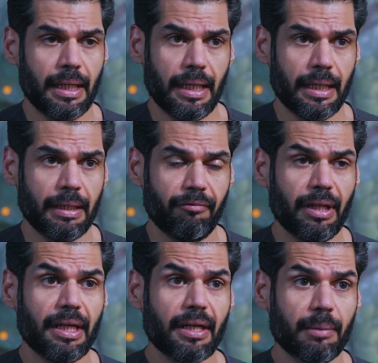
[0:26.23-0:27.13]
And
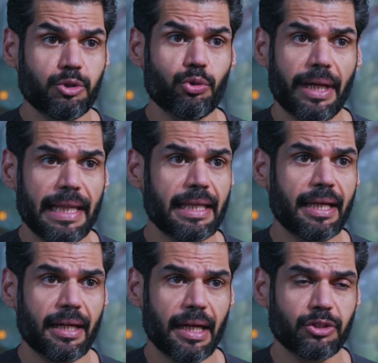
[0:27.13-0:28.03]
when it comes to
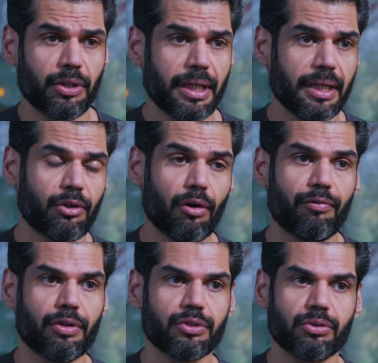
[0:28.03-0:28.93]
healthcare, actually, it
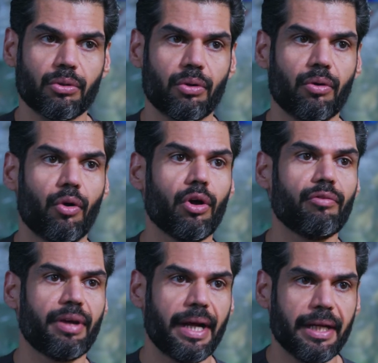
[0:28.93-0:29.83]
offers all
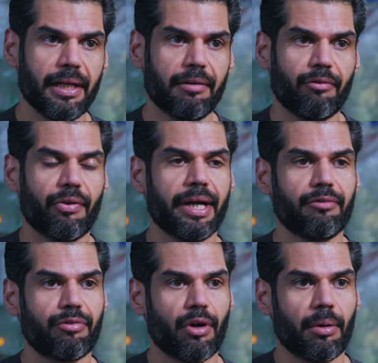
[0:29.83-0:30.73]
variety,
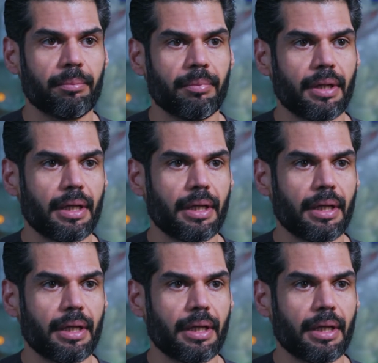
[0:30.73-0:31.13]
right from